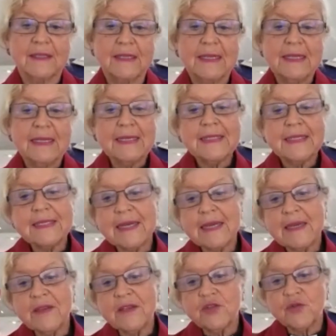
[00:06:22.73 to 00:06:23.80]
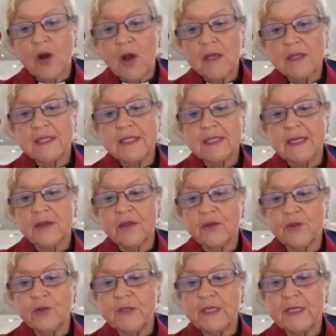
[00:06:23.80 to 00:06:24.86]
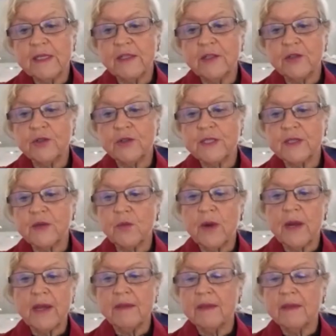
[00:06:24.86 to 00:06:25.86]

It's a day that draws together New Zealanders in a way